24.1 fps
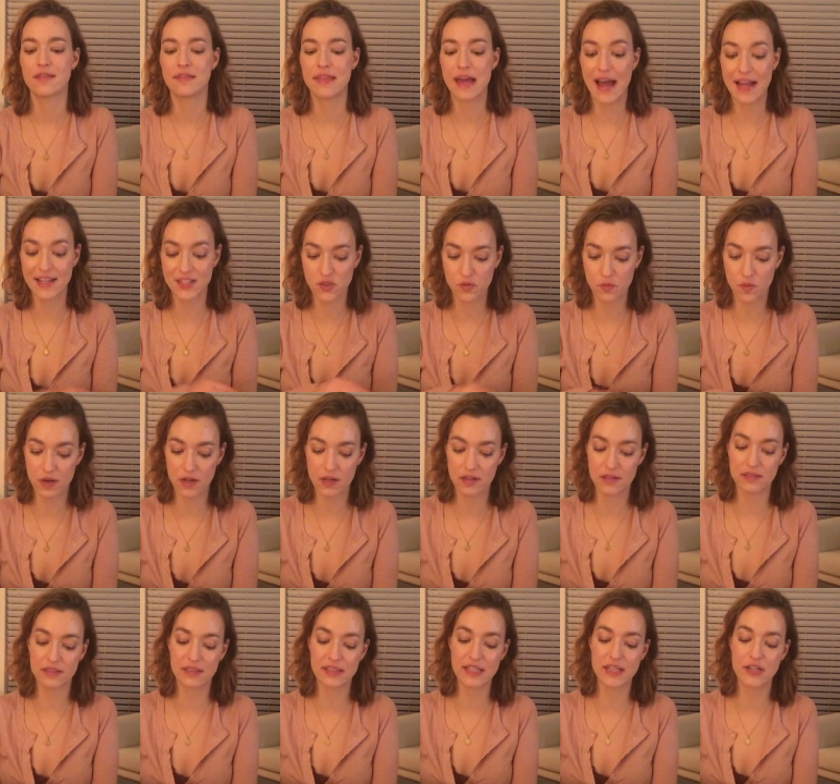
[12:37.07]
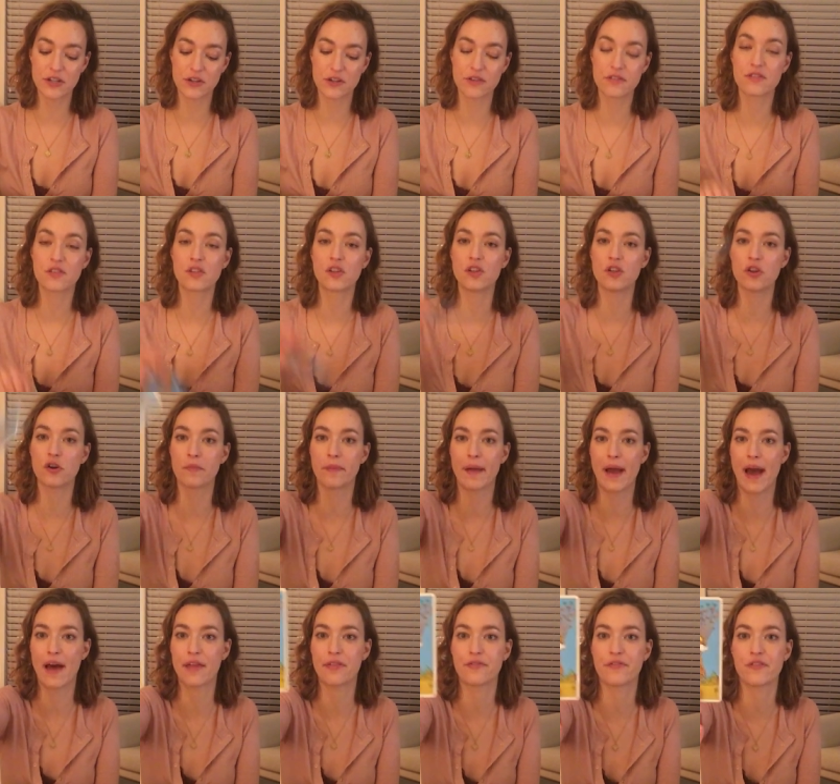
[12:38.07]
That's what clears your
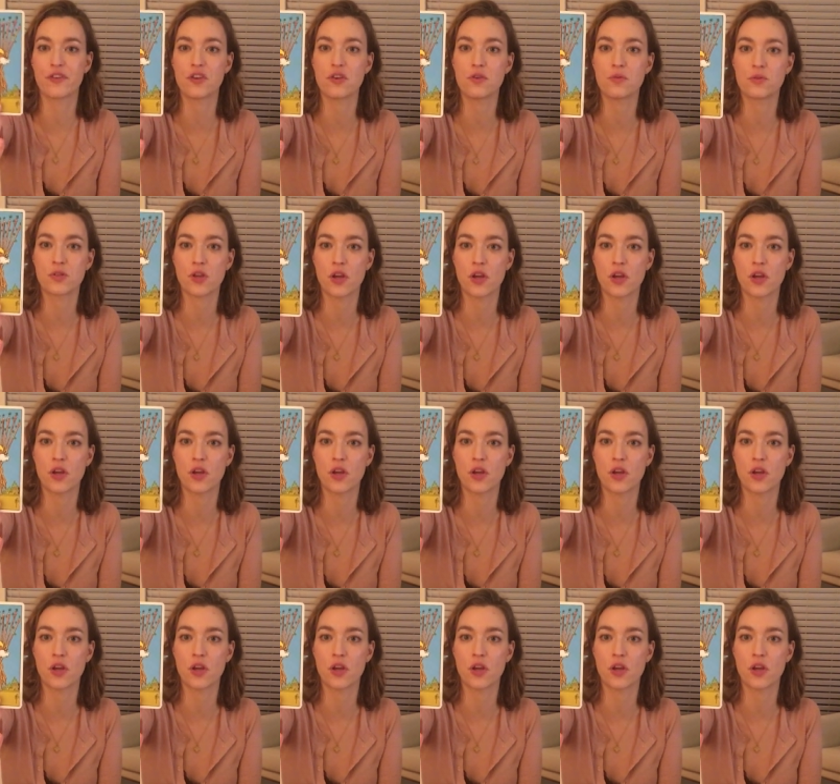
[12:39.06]
path for you,